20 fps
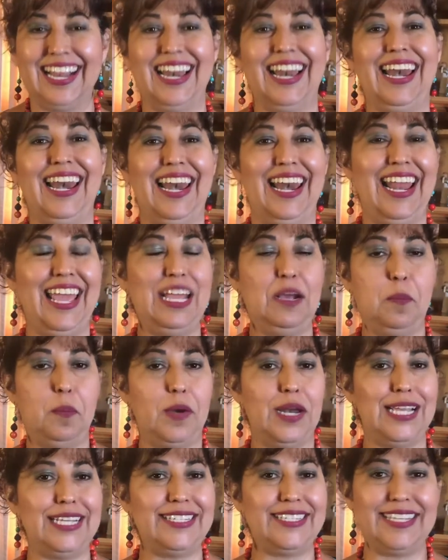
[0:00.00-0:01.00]
Lake
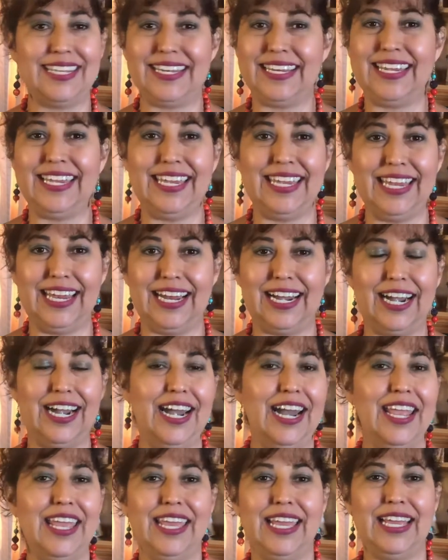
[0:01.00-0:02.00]
Pleasant here
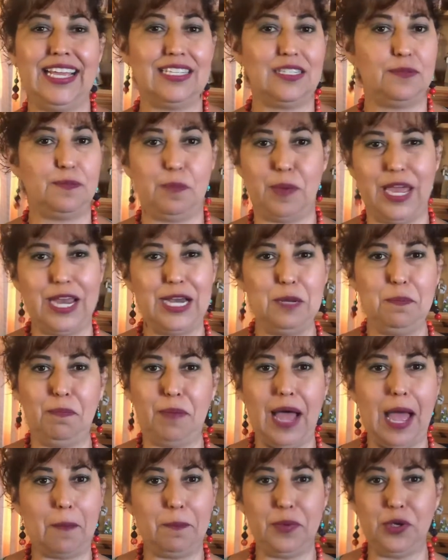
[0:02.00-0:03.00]
is very
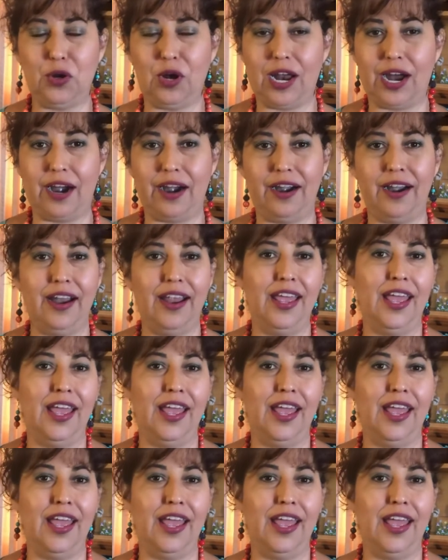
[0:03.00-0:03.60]
popular.